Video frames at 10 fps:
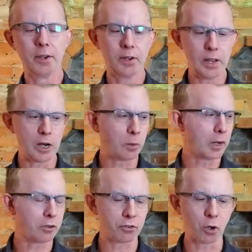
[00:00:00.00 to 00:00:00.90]

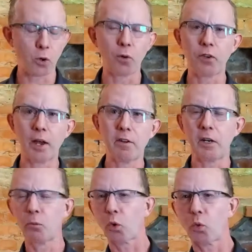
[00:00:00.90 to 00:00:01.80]
Anyway, so if you have any
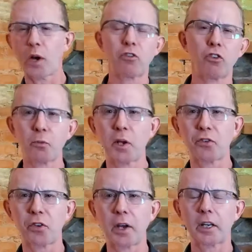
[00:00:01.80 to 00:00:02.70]
more questions about
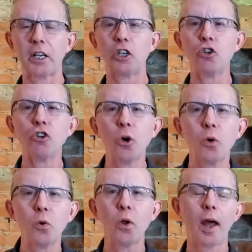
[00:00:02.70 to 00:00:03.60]
sake, you know
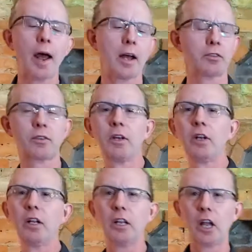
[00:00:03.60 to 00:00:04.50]
who to ask.
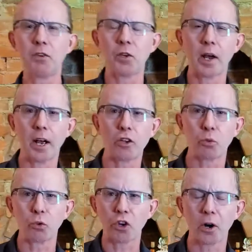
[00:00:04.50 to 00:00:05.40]
Love you guys.
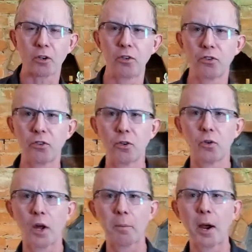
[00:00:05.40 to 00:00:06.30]
We'll talk to you soon.
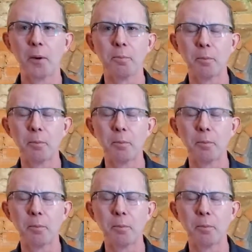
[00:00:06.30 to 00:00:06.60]
I'm out.